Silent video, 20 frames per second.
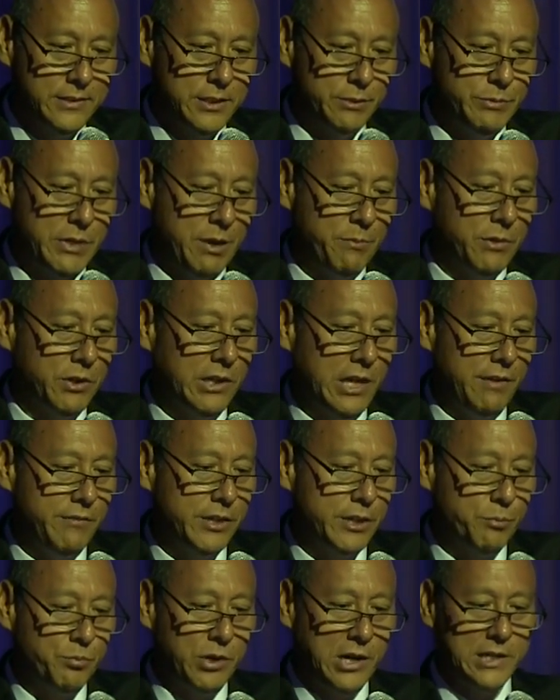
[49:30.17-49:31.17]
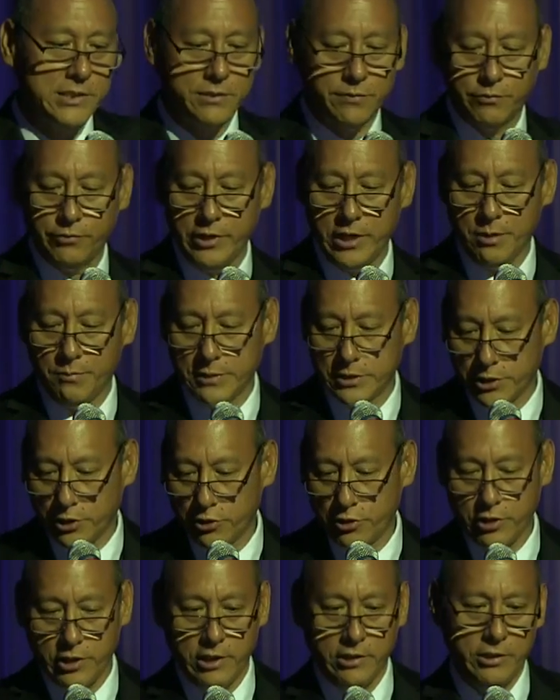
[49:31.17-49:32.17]
September 11th, The Price of Freedom is
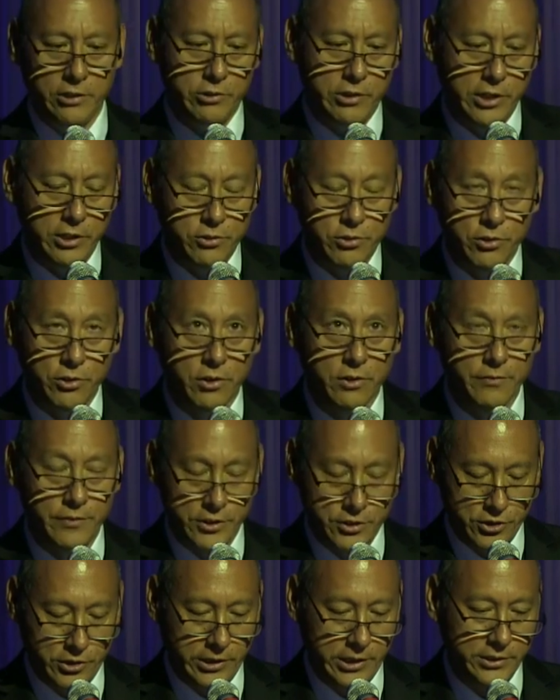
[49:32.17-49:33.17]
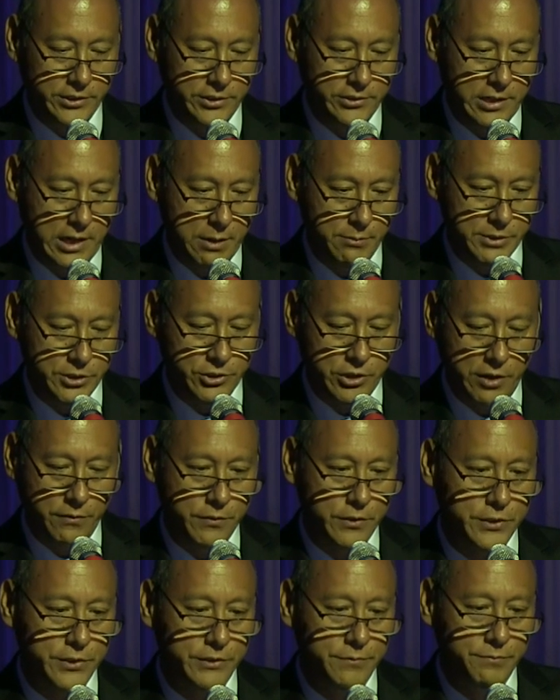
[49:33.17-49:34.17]
et Eternal Vigilance, Thomas
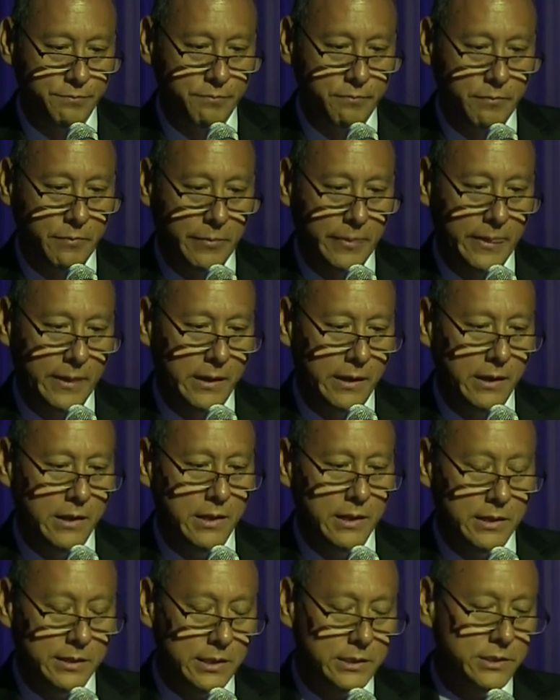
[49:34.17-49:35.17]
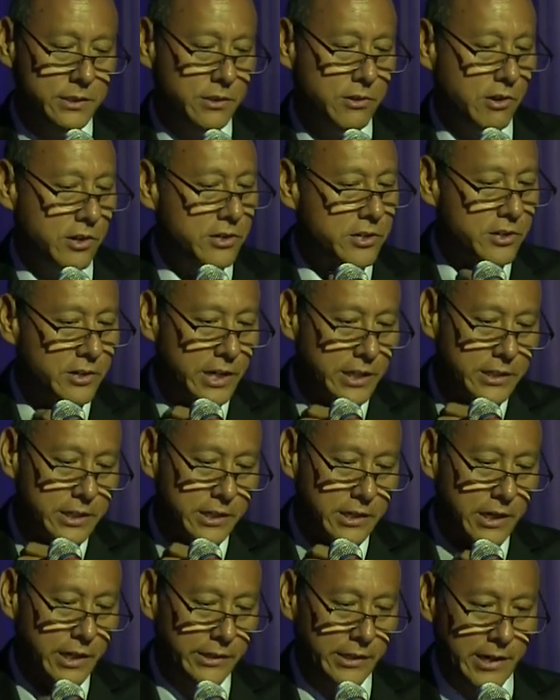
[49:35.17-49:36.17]
Jefferson. This is a cartoon I
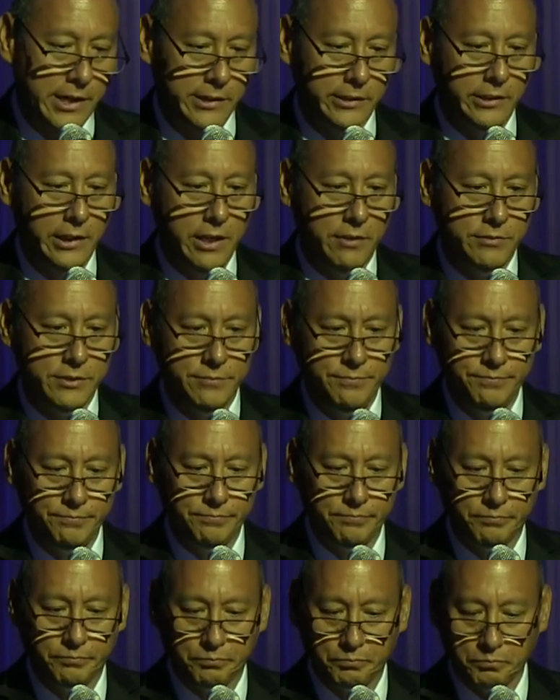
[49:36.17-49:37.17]
did on 9 11.